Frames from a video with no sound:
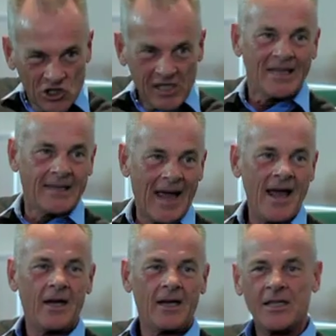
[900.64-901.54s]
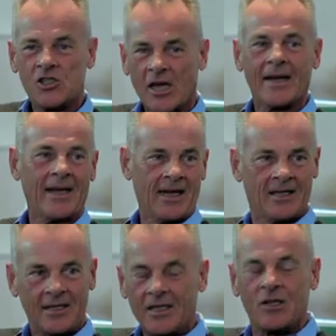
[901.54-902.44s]
said that, and he said it
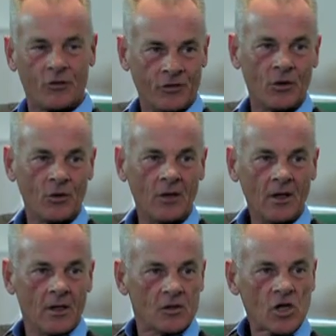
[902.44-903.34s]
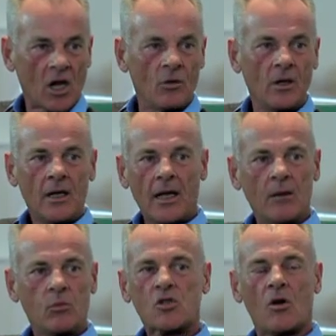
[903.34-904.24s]
in an interview. Yeah. So
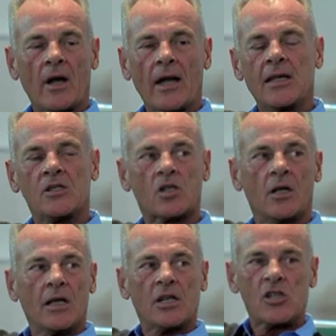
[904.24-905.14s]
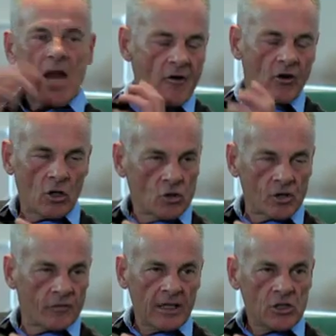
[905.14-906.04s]
it was like it's the arrogance of